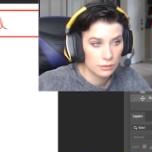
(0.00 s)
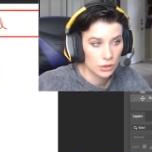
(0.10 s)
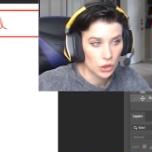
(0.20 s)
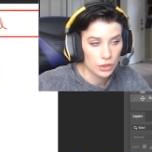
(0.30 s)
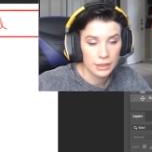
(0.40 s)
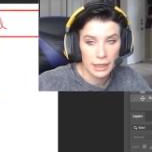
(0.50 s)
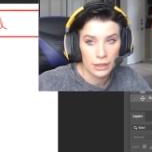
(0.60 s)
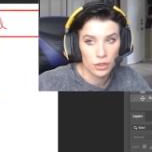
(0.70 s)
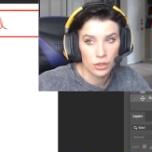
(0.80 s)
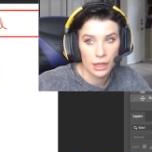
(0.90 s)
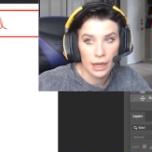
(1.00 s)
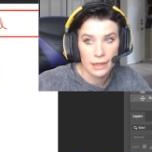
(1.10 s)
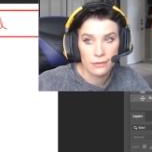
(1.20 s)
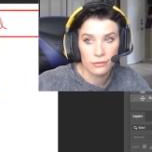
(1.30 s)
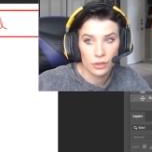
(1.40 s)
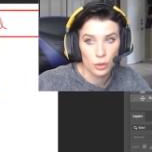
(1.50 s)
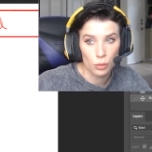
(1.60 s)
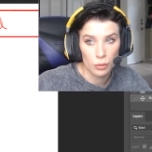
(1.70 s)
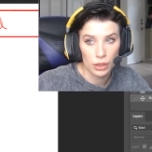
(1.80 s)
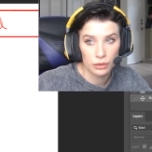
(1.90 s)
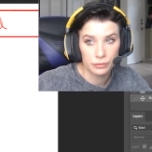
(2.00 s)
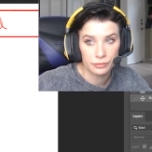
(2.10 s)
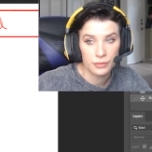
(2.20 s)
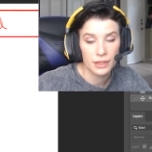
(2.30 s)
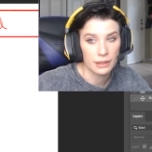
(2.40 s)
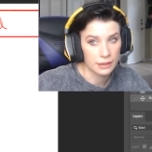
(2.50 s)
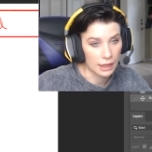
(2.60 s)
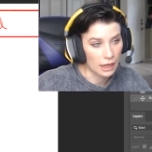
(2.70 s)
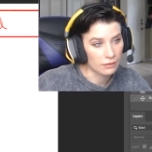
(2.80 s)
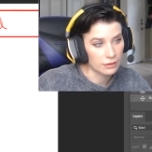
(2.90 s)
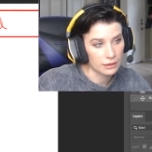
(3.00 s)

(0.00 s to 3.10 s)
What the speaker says: your standard height for your woman. 6.5 is,